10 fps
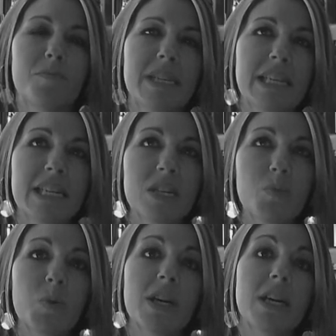
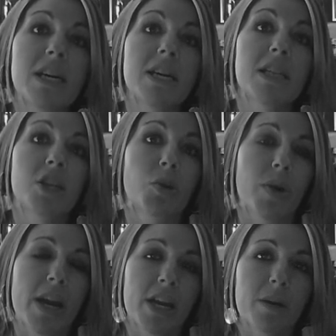begin with
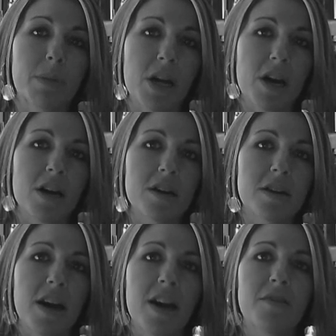creating a
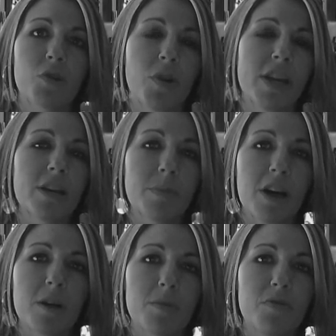blog. I have created a
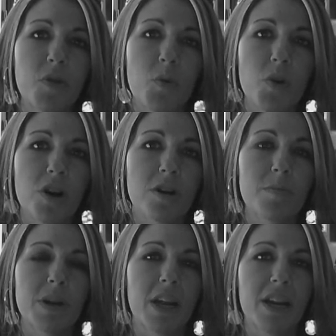blog before,
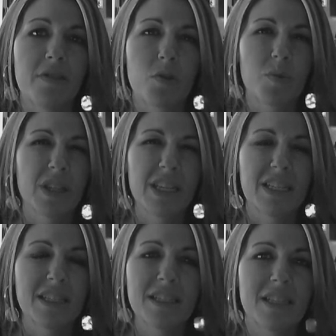but I never
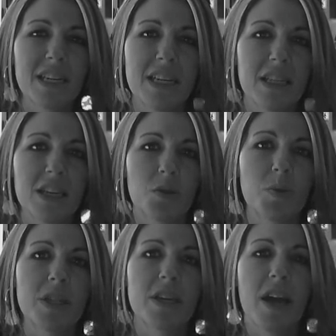really did anything
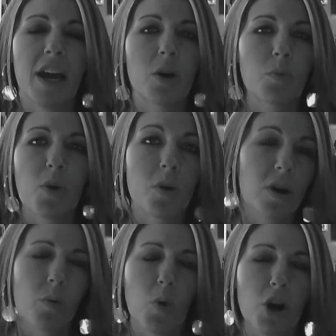with it. I had a
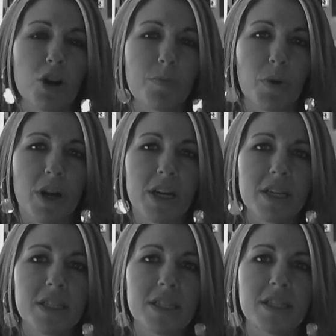
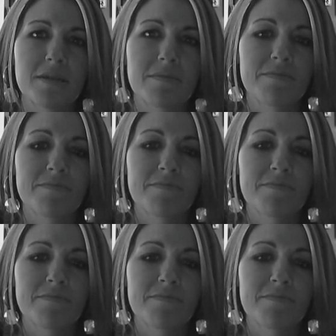WordPress, and